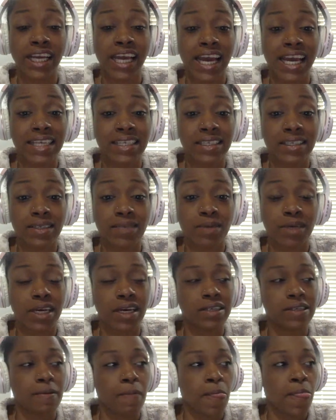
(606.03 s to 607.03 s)
guys, is
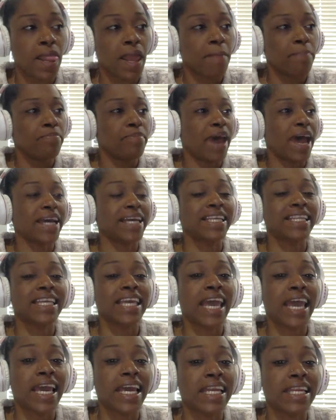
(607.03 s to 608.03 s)
because back in the
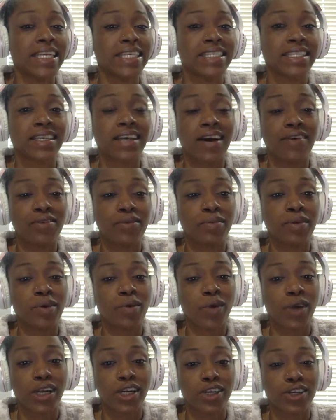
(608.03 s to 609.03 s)
80s, the government
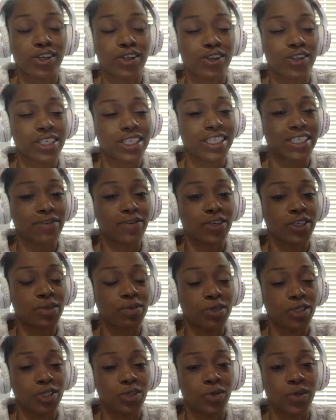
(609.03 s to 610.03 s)
wanted to know the difference
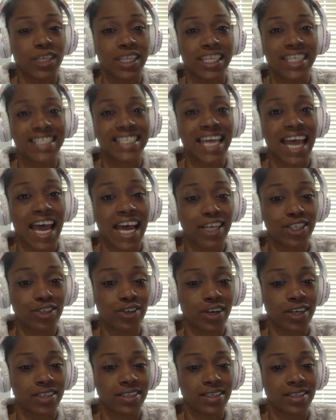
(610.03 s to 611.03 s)
between these
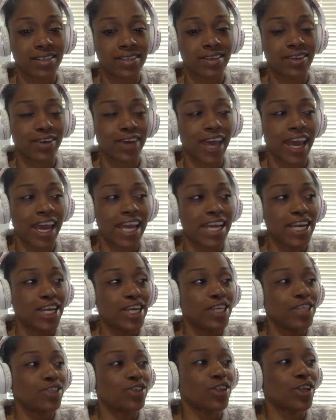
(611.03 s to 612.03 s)
addresses. Okay.
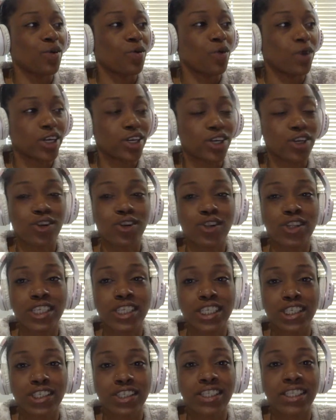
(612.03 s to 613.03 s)
So they wanted to know
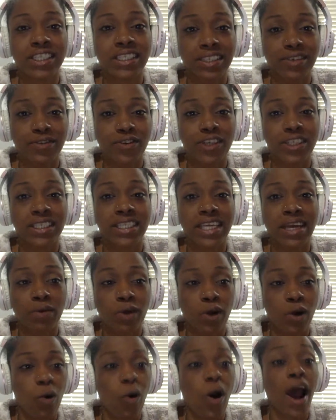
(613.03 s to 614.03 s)
the difference. They
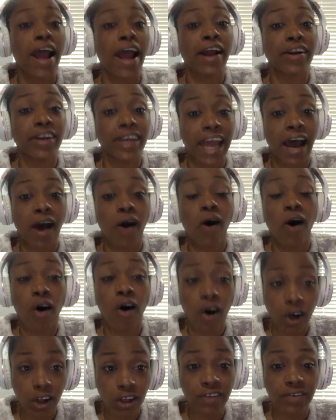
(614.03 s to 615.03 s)
require now
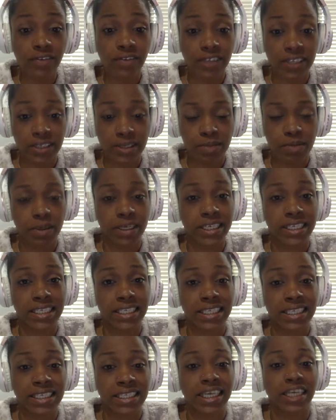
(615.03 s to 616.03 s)
all of these
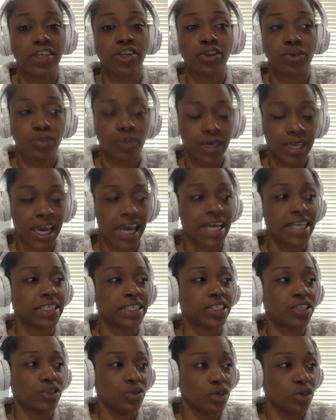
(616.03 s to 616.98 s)
places like UPS,